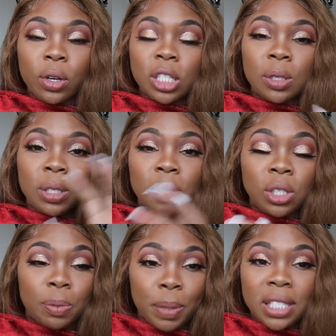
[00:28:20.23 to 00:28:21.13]
There are
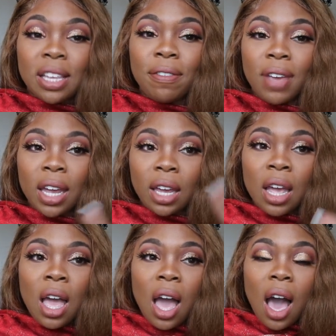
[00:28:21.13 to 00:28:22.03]

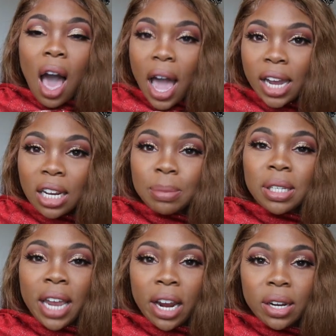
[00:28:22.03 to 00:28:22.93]
specific
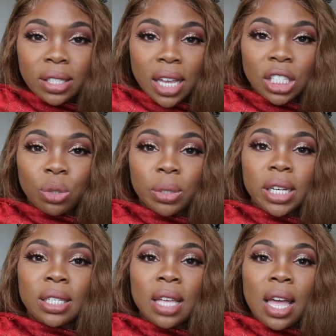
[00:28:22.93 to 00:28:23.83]
items and hair
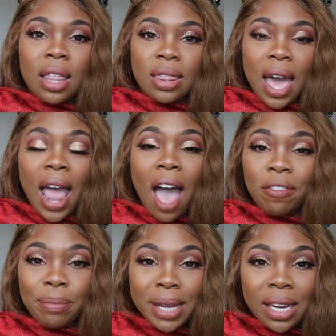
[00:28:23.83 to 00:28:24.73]
accessories that
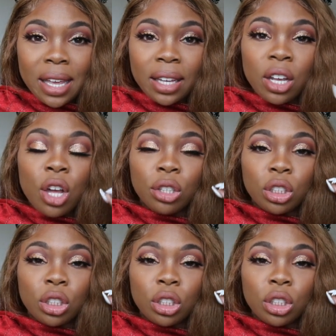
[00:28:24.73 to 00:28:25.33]
have meaning.